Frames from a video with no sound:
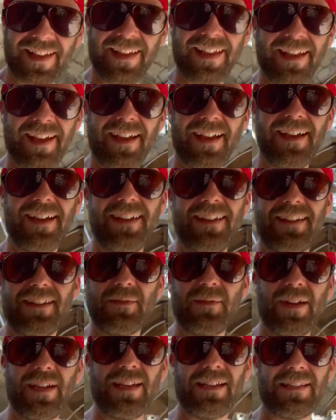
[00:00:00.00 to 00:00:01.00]

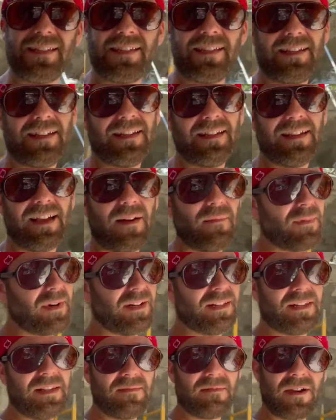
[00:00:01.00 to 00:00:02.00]
Anyways, I'm gonna
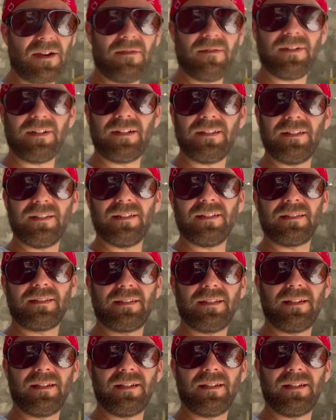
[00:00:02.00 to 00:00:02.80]
keep going on this.